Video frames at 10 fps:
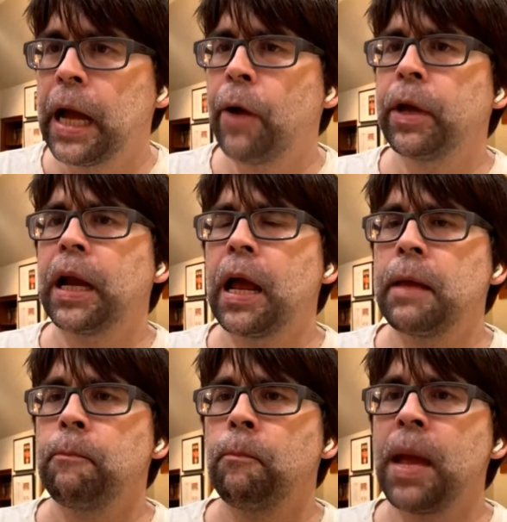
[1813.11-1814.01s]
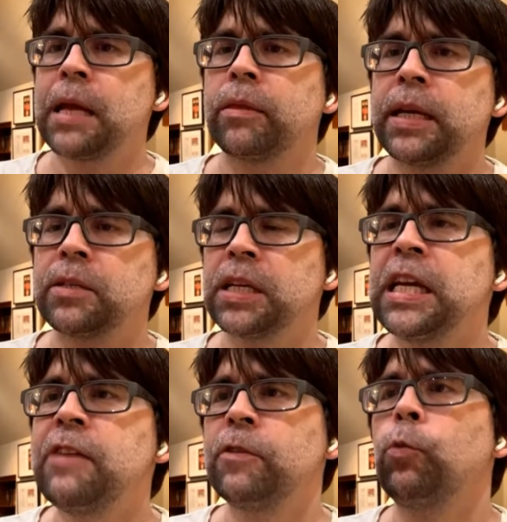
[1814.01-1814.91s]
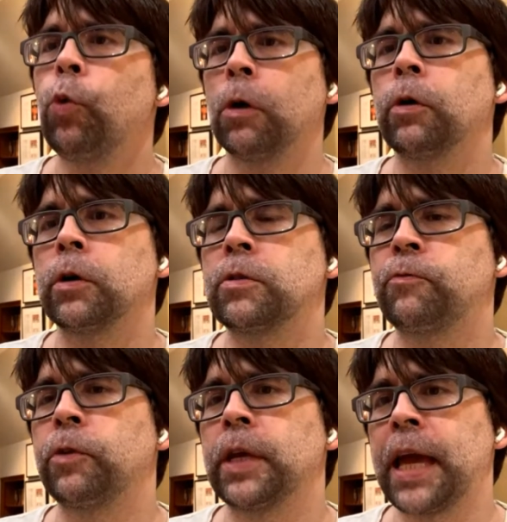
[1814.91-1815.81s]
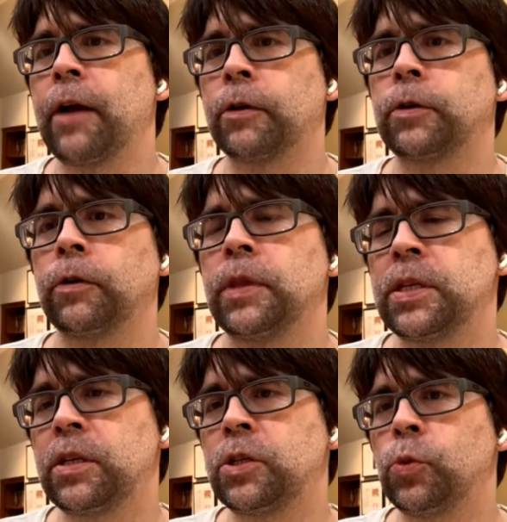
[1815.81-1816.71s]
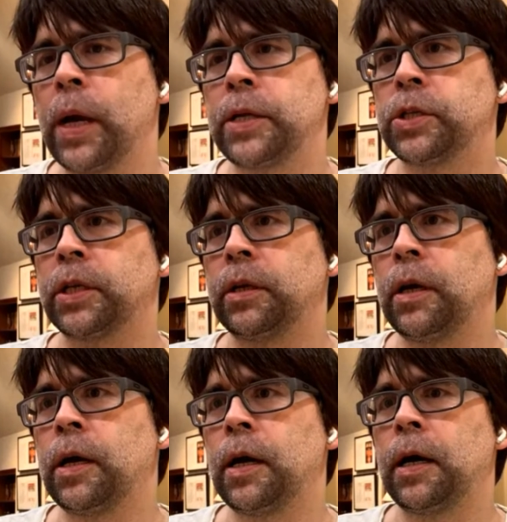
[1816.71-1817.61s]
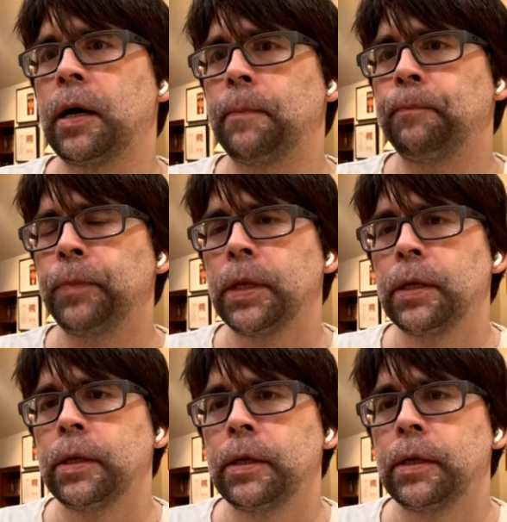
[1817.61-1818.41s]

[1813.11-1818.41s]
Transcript: How can I make things even worse for the character in the situation? Um,